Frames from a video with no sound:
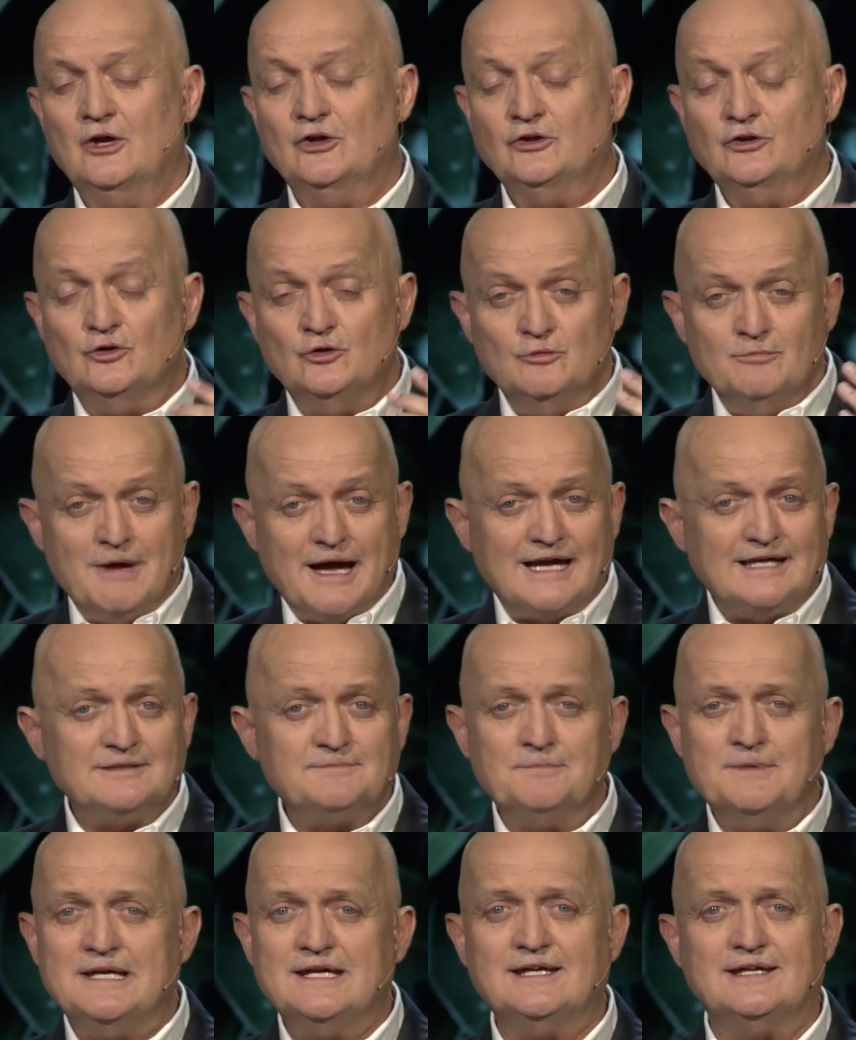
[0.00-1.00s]
You
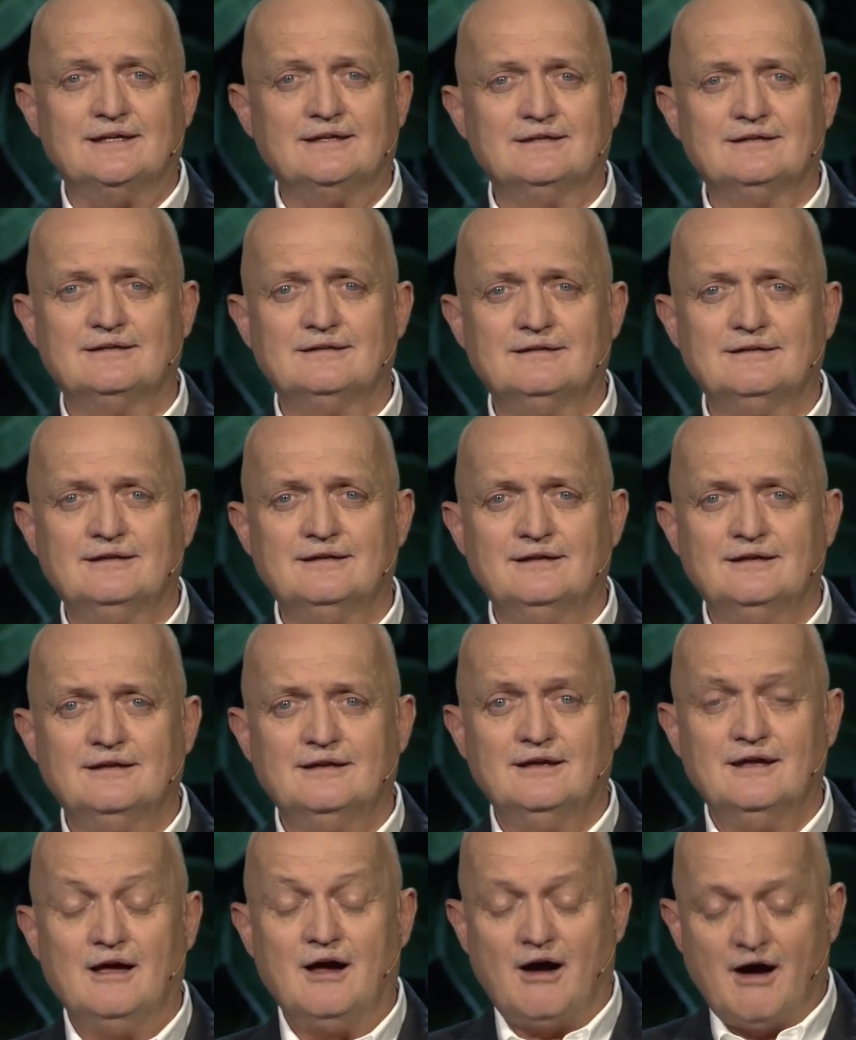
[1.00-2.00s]
made me.
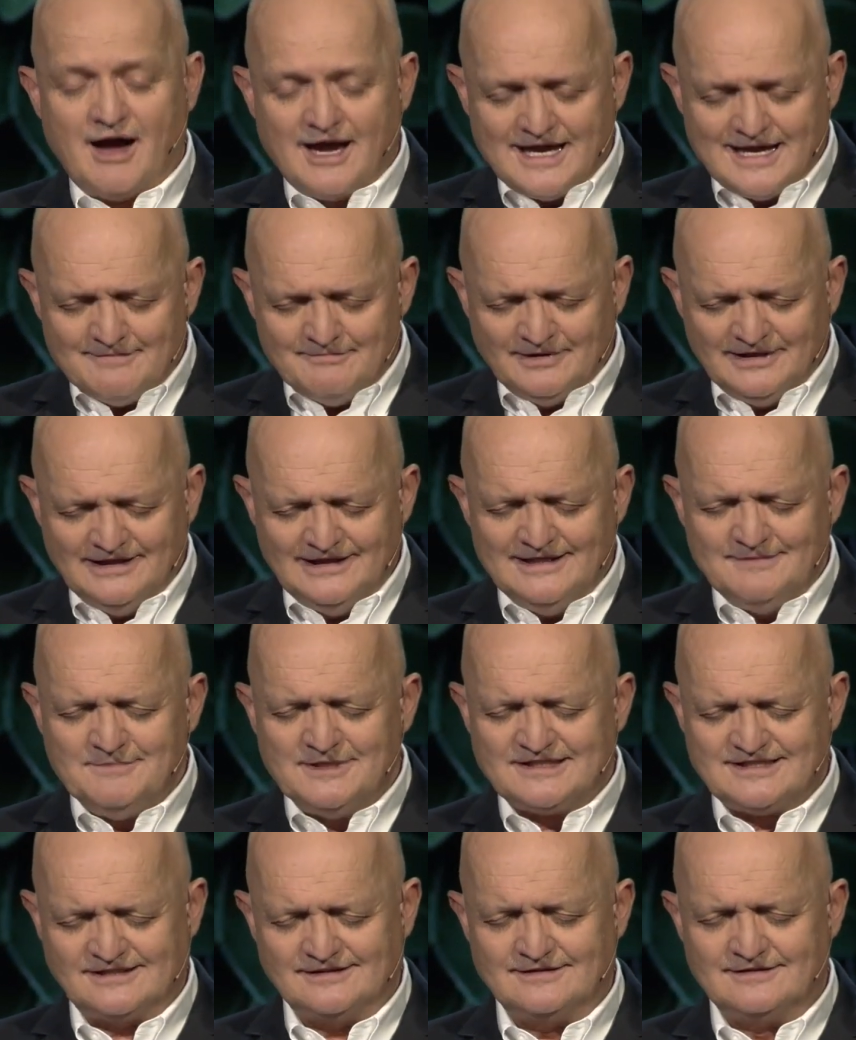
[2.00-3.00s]
I am
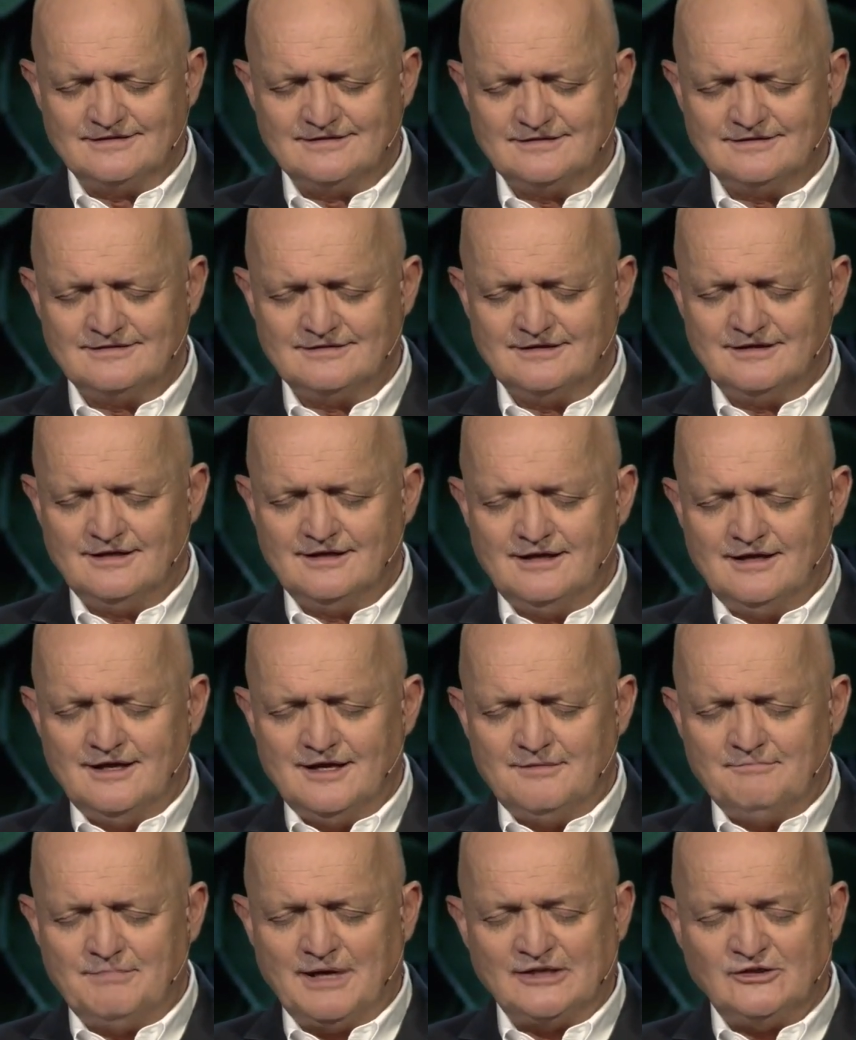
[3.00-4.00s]
limited,
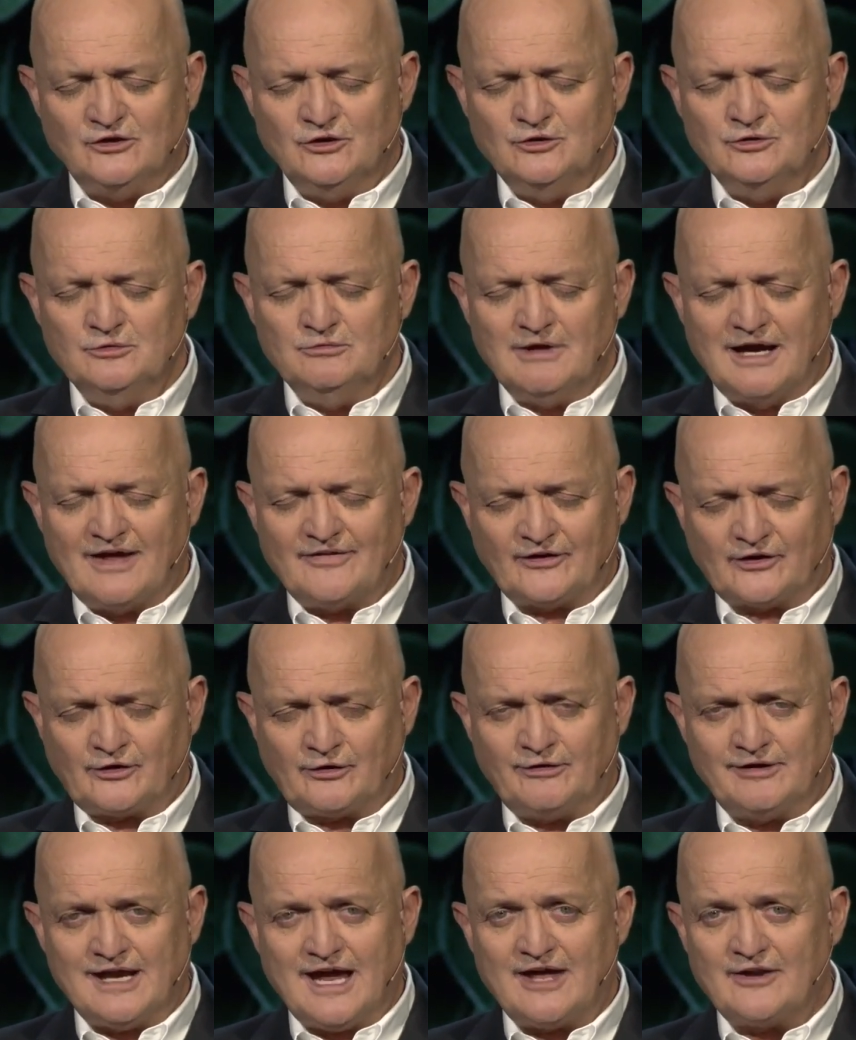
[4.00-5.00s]
but you are the
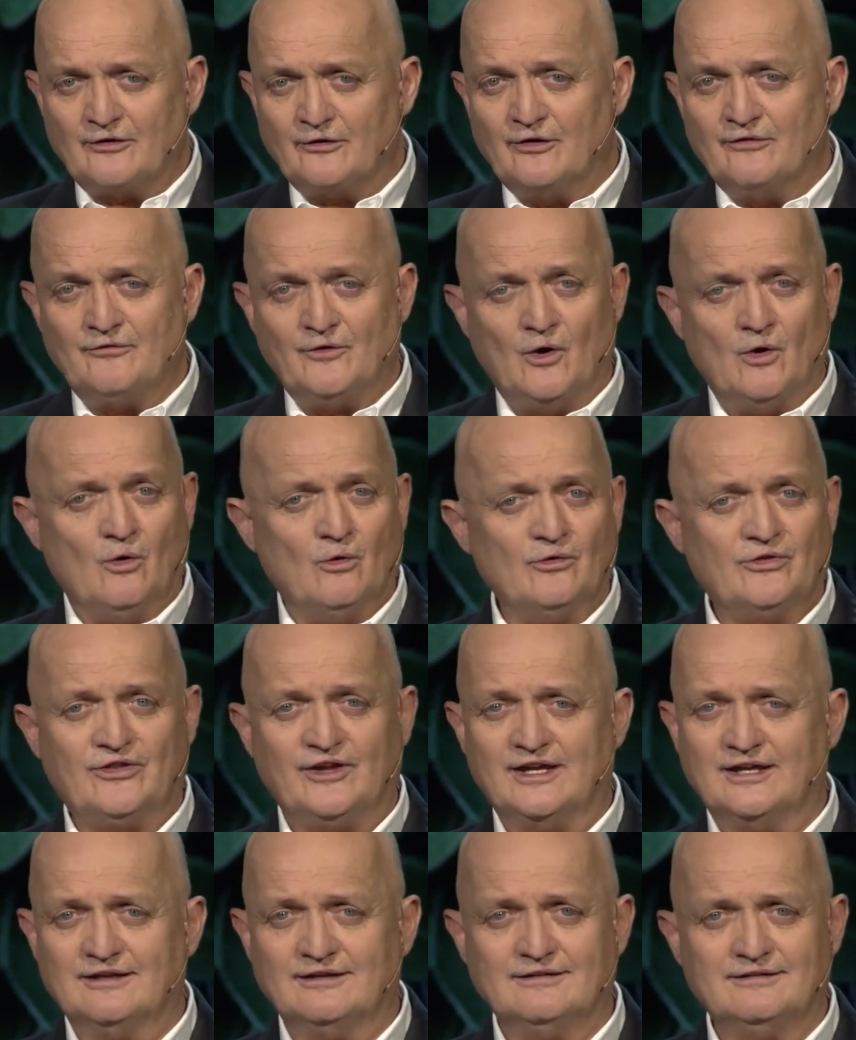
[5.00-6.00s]
creator of all
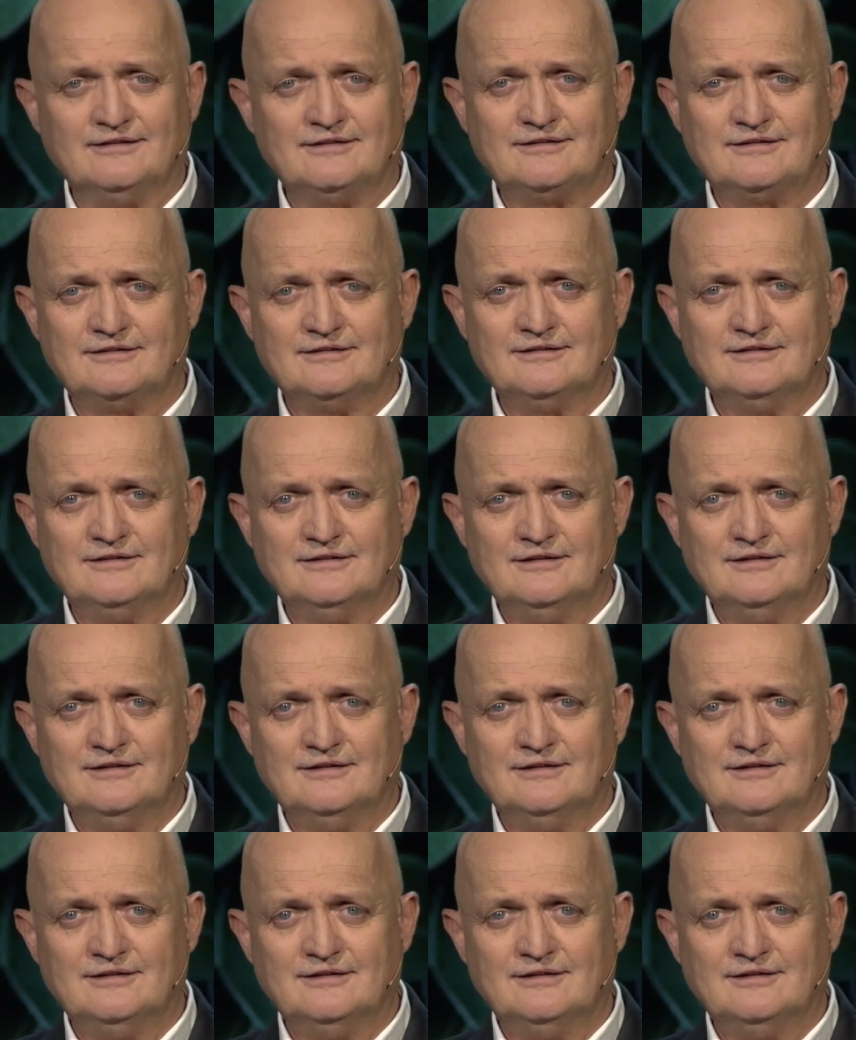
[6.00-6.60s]
things.